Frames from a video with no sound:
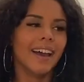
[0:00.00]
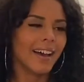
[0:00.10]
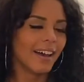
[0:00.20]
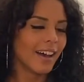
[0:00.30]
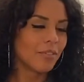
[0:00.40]

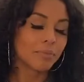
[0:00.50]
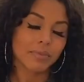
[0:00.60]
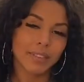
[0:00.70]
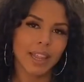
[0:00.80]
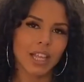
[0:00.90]

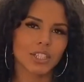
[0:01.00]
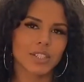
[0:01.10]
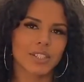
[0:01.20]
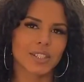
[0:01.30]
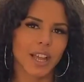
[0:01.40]
that's
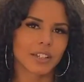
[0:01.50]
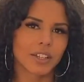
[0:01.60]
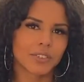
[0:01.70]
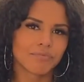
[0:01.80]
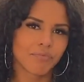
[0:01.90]
just a side
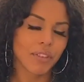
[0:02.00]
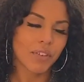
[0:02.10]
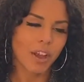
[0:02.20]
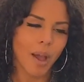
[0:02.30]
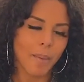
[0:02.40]
note. Leave
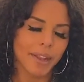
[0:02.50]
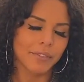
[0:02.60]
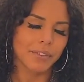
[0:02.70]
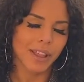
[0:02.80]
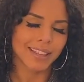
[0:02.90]
a comment
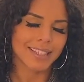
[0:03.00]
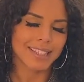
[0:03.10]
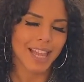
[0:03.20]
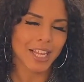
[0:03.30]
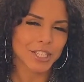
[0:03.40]
if you like these
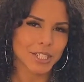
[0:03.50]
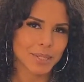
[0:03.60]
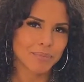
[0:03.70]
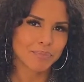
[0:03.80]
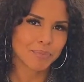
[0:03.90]
lashes
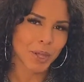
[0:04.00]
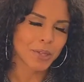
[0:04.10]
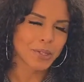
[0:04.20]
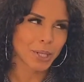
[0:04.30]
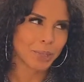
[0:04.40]

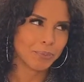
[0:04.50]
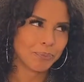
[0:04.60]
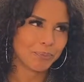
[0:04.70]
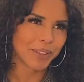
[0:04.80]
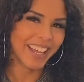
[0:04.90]
also.
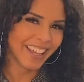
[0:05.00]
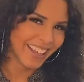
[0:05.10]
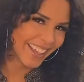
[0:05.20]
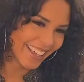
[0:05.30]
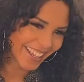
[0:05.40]

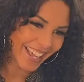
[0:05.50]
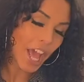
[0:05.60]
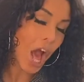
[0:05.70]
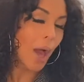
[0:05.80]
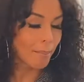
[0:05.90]

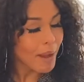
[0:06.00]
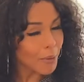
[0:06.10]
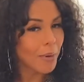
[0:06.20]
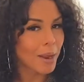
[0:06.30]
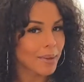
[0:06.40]
I
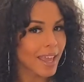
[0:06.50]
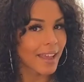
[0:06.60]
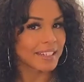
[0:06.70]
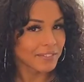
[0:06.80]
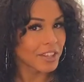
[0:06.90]
might wear them
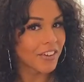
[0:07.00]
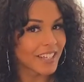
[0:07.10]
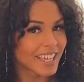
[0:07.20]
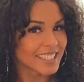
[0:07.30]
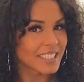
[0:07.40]
again, even though he
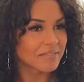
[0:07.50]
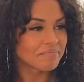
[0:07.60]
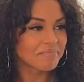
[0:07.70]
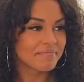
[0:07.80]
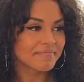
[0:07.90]
hates them,
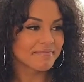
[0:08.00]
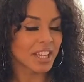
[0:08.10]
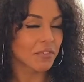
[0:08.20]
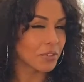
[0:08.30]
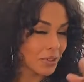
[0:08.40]

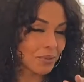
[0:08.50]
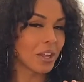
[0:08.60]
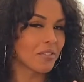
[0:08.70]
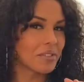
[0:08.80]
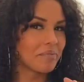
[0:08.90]
if you
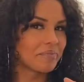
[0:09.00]
love them.